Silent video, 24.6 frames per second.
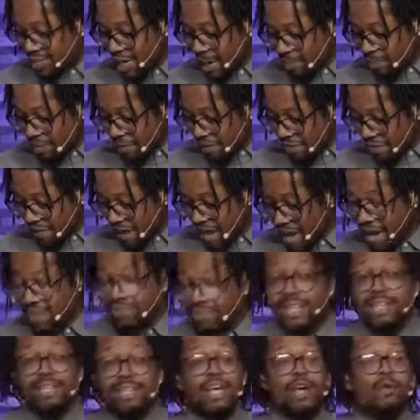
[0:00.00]
chapter 5
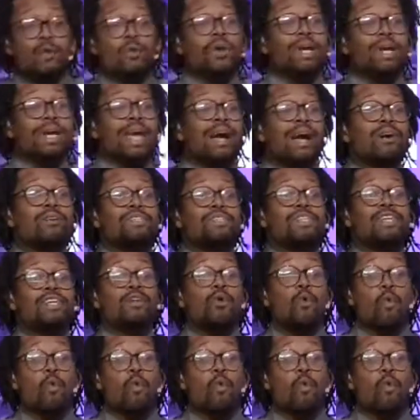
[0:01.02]
that they were counted